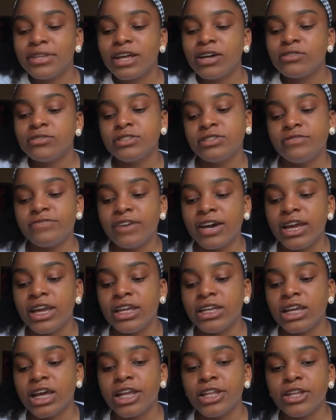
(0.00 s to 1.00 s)
but that was
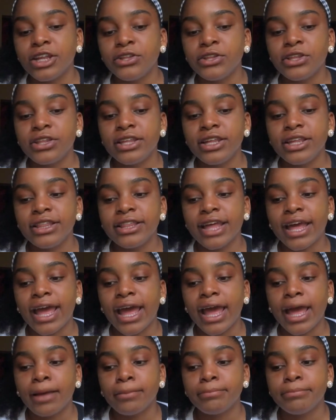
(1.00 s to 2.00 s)
fine. Another thing that
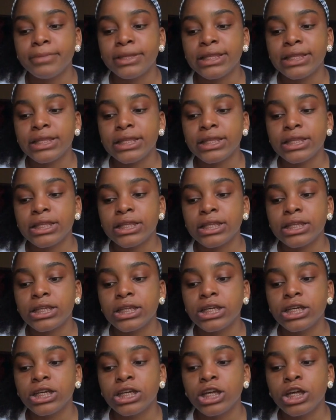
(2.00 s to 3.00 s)

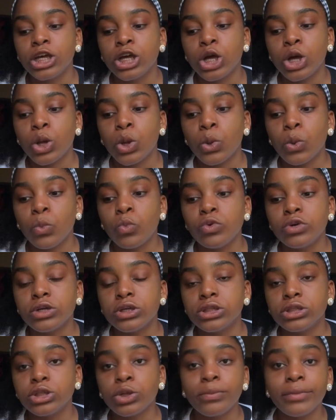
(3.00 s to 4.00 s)
happened
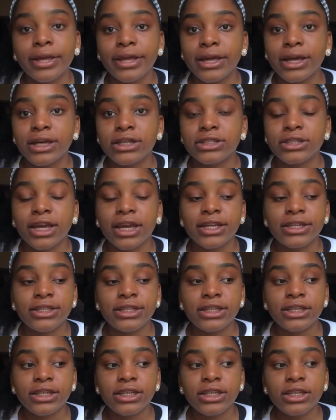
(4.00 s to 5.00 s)
was, oh my gosh, I
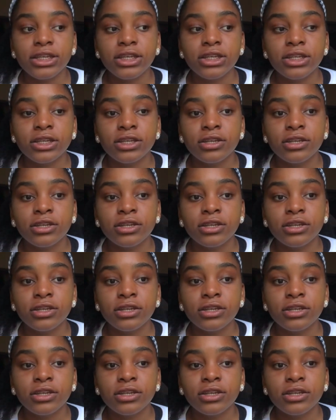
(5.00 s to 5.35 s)
did